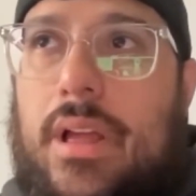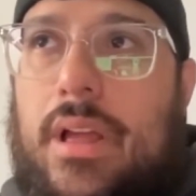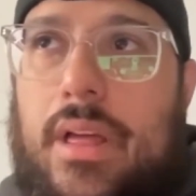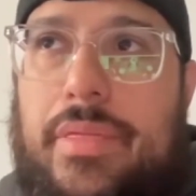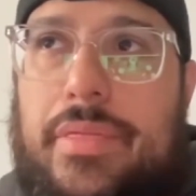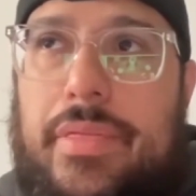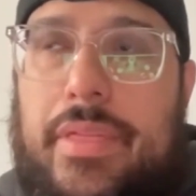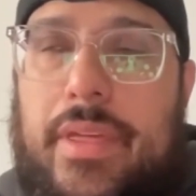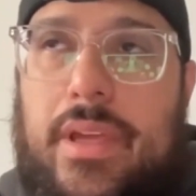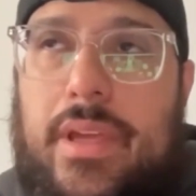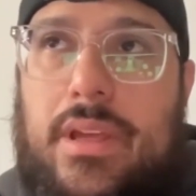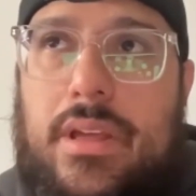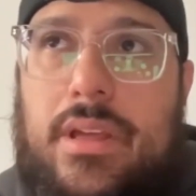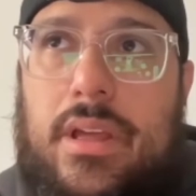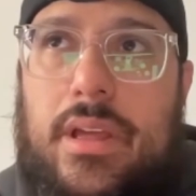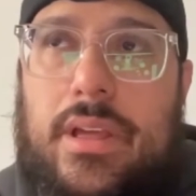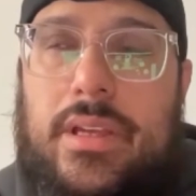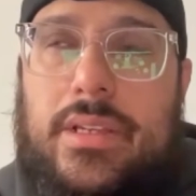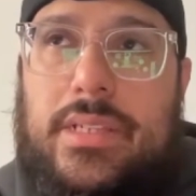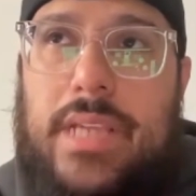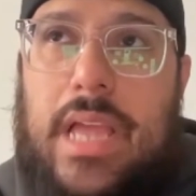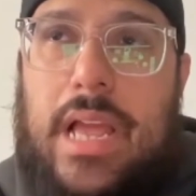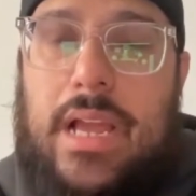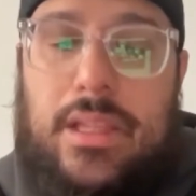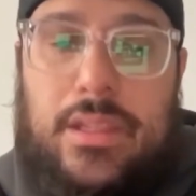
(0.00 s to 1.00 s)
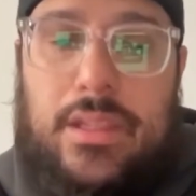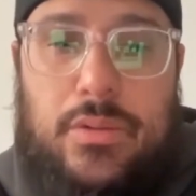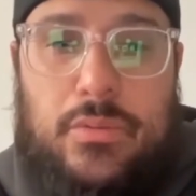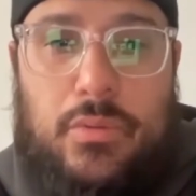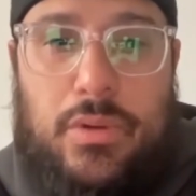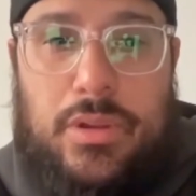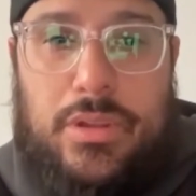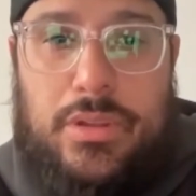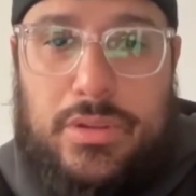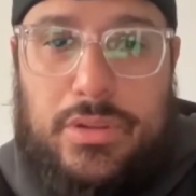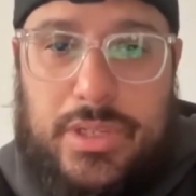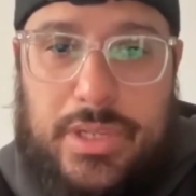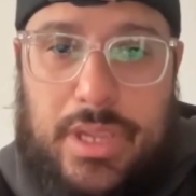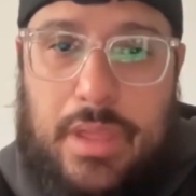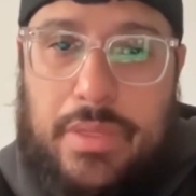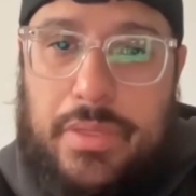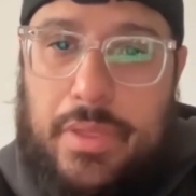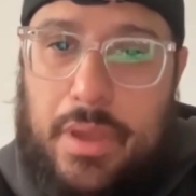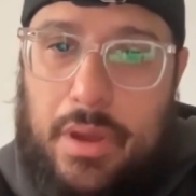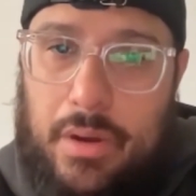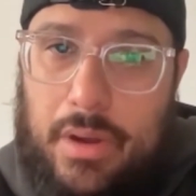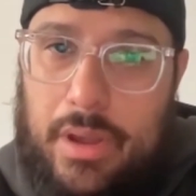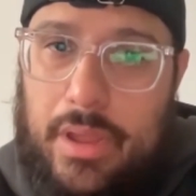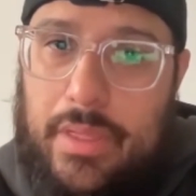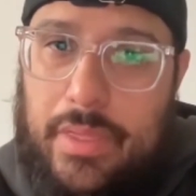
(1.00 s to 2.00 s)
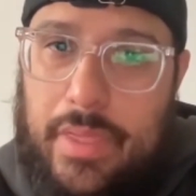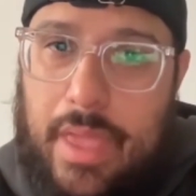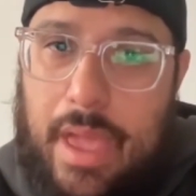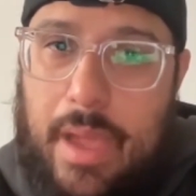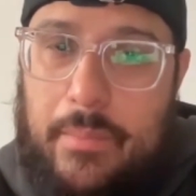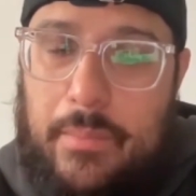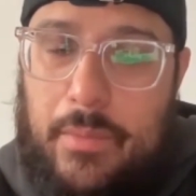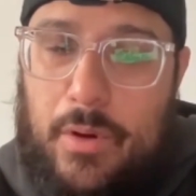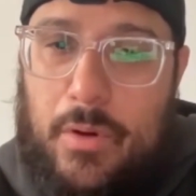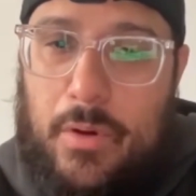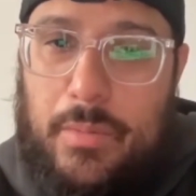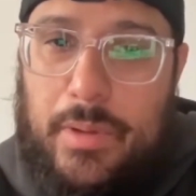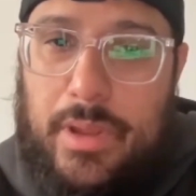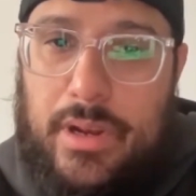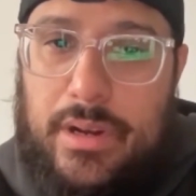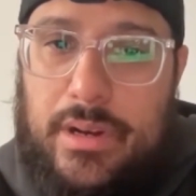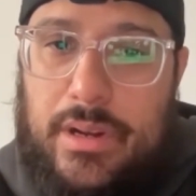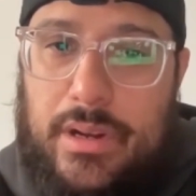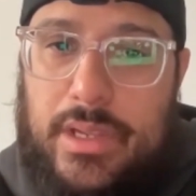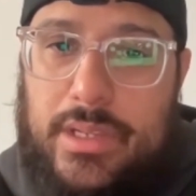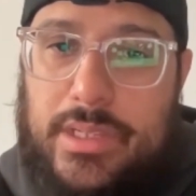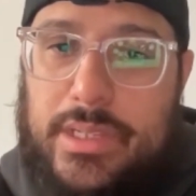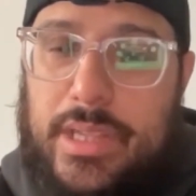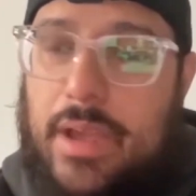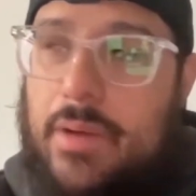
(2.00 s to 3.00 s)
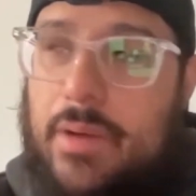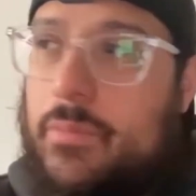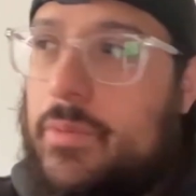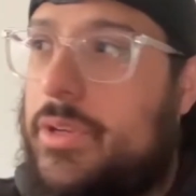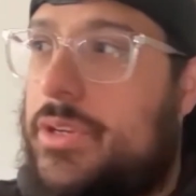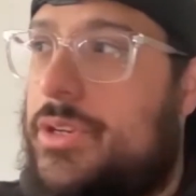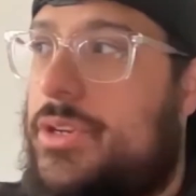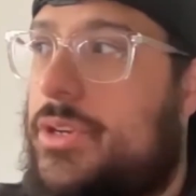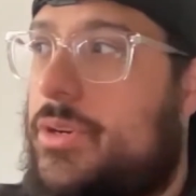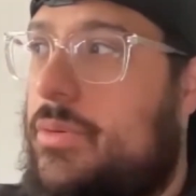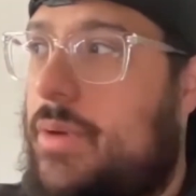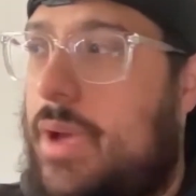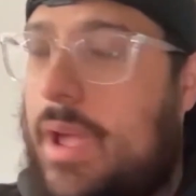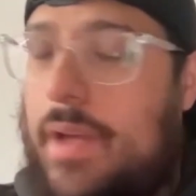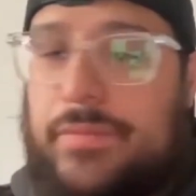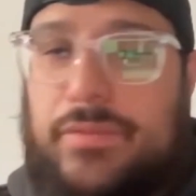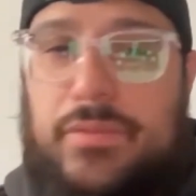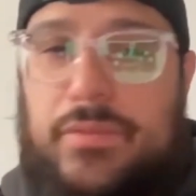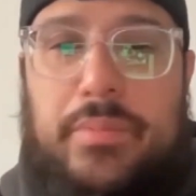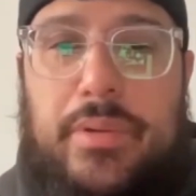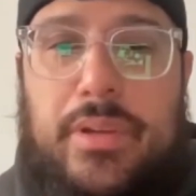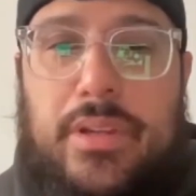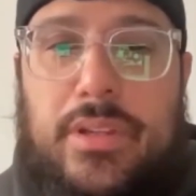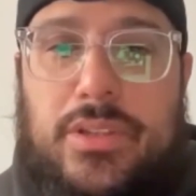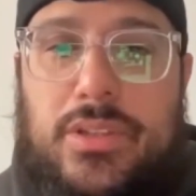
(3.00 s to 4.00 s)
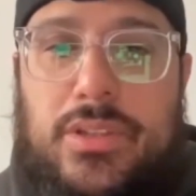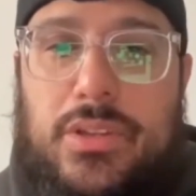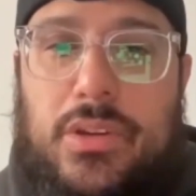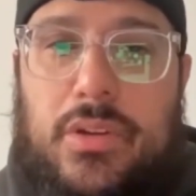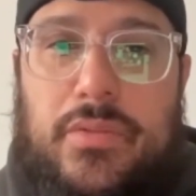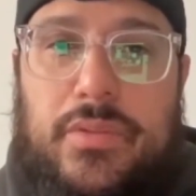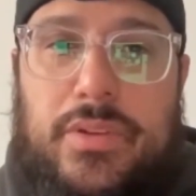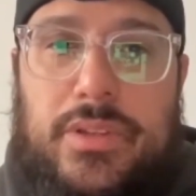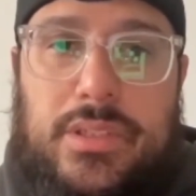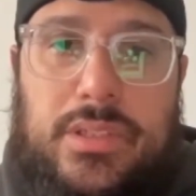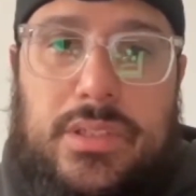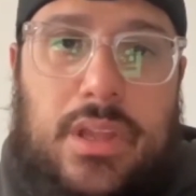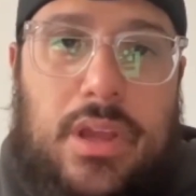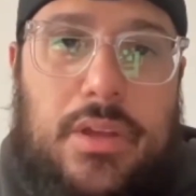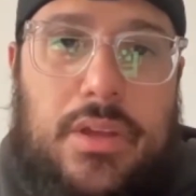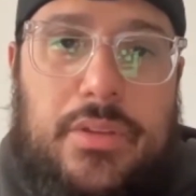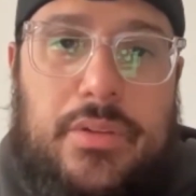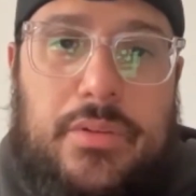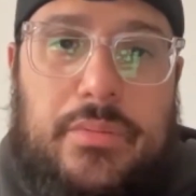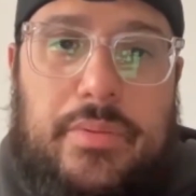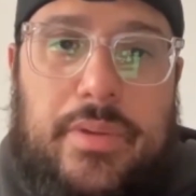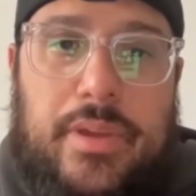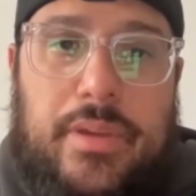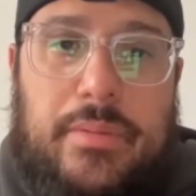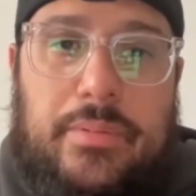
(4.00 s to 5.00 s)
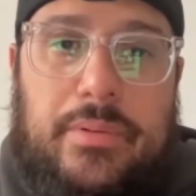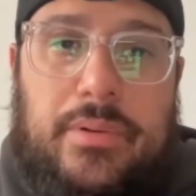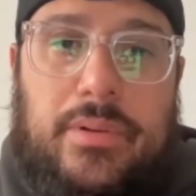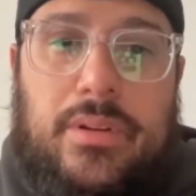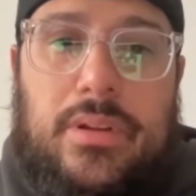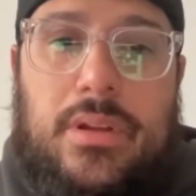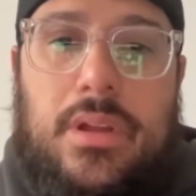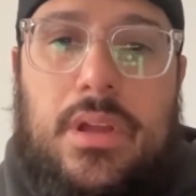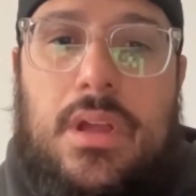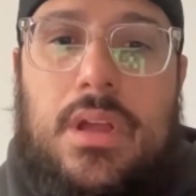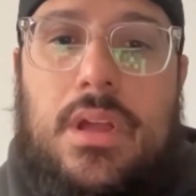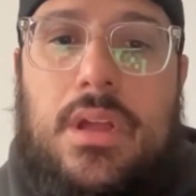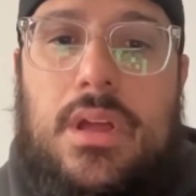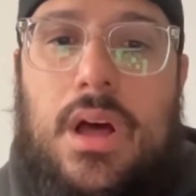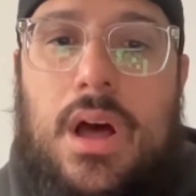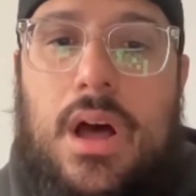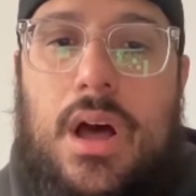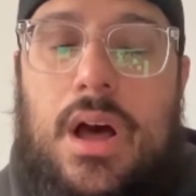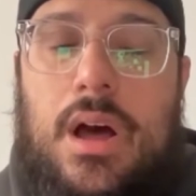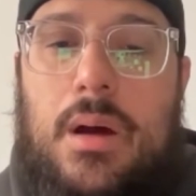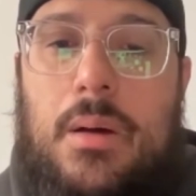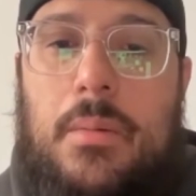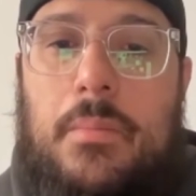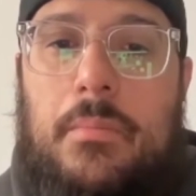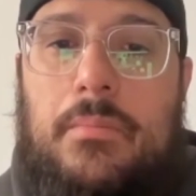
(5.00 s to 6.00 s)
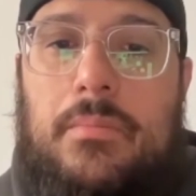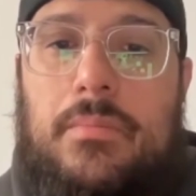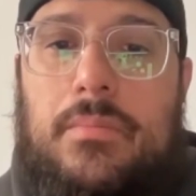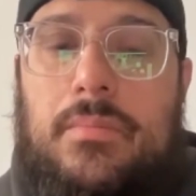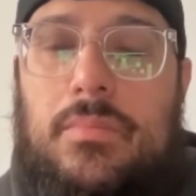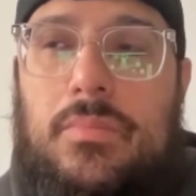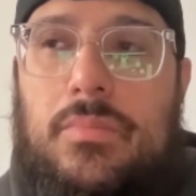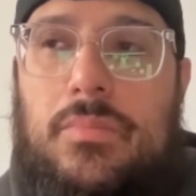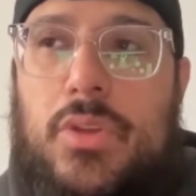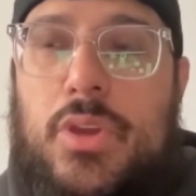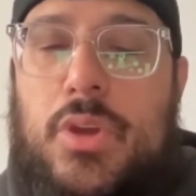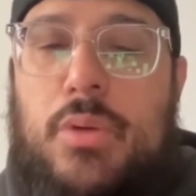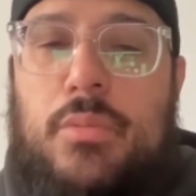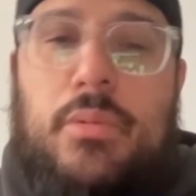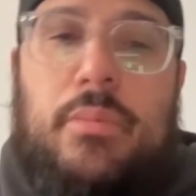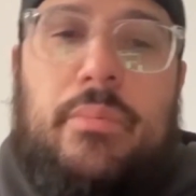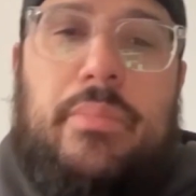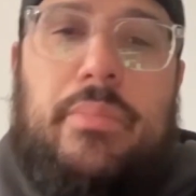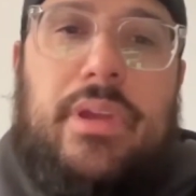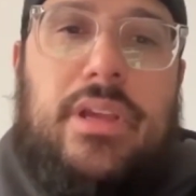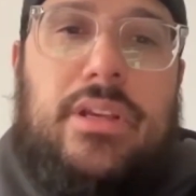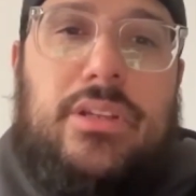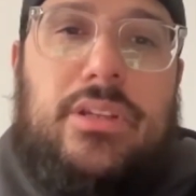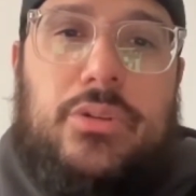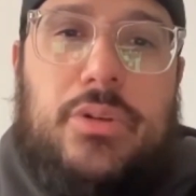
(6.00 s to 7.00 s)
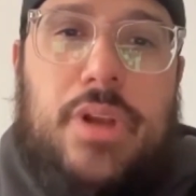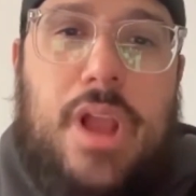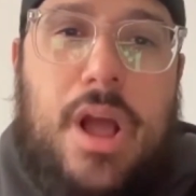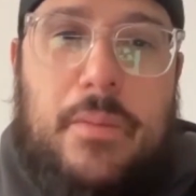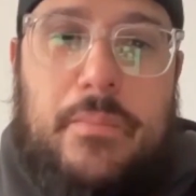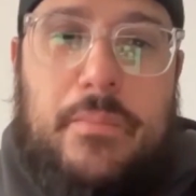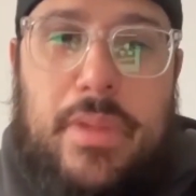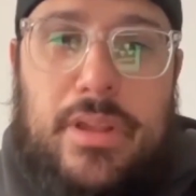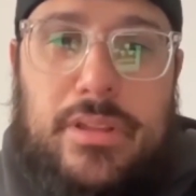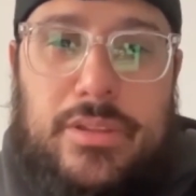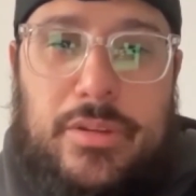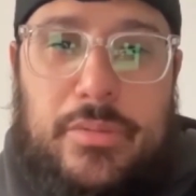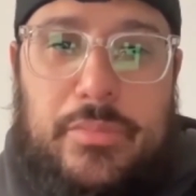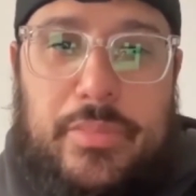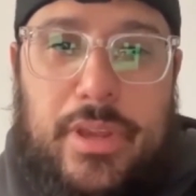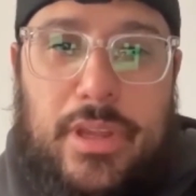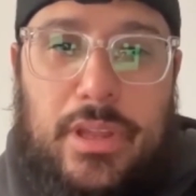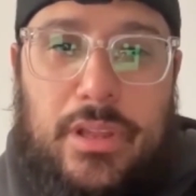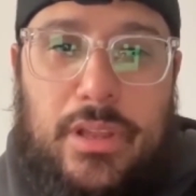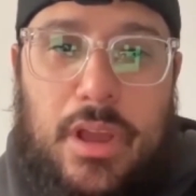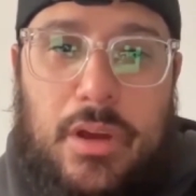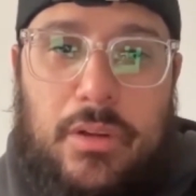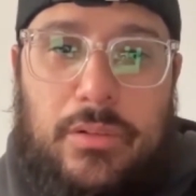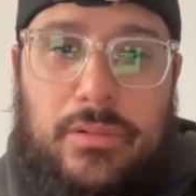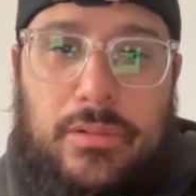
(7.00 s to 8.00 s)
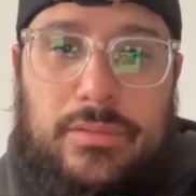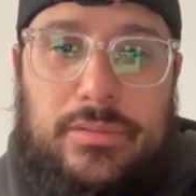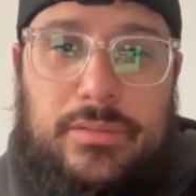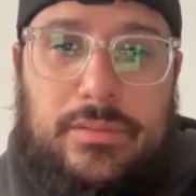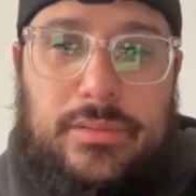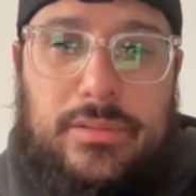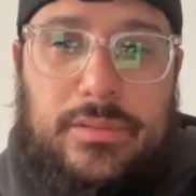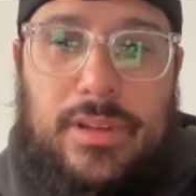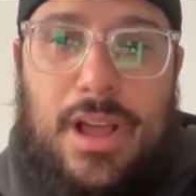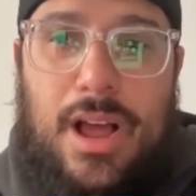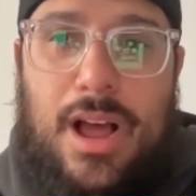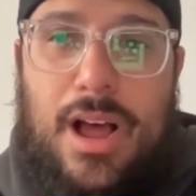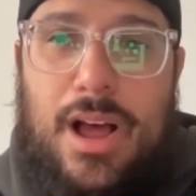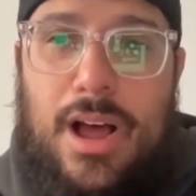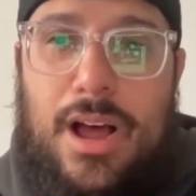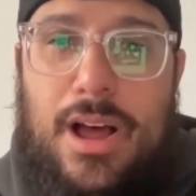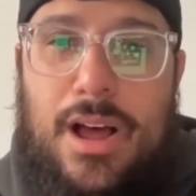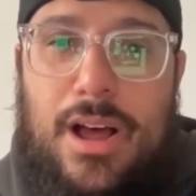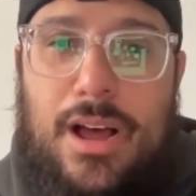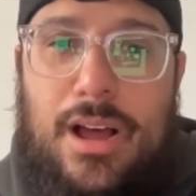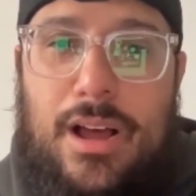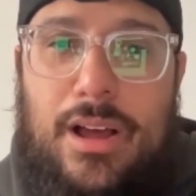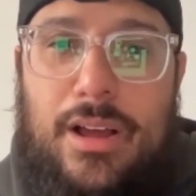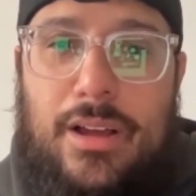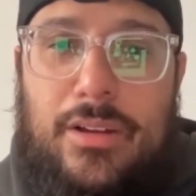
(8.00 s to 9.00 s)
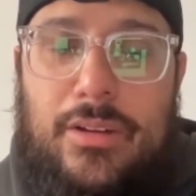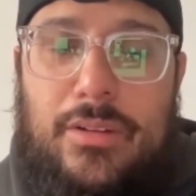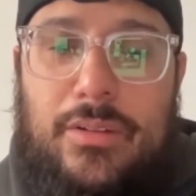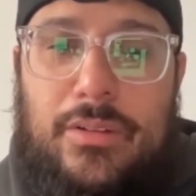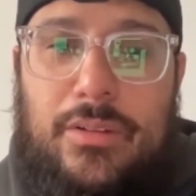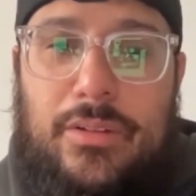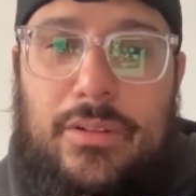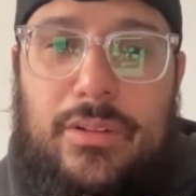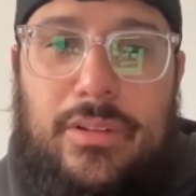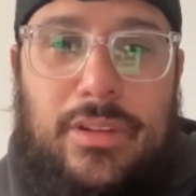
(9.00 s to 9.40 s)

I think exactly what you said, though, in that moment is that we do have to be in service to other people. Human beings are not meant to be alone. Totally.